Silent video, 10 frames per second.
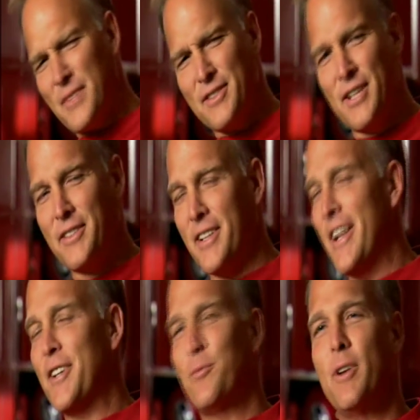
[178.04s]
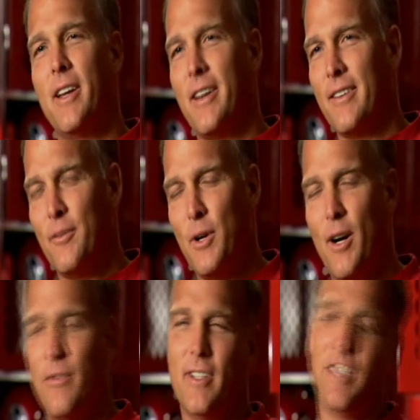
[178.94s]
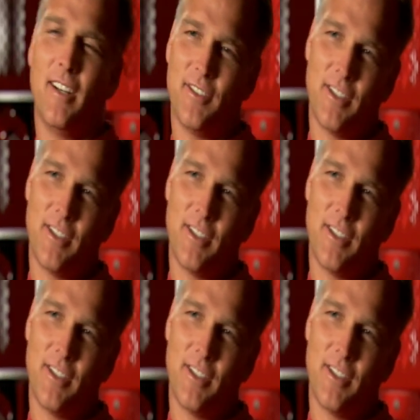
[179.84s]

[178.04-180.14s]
It's like the next week we offer the kid a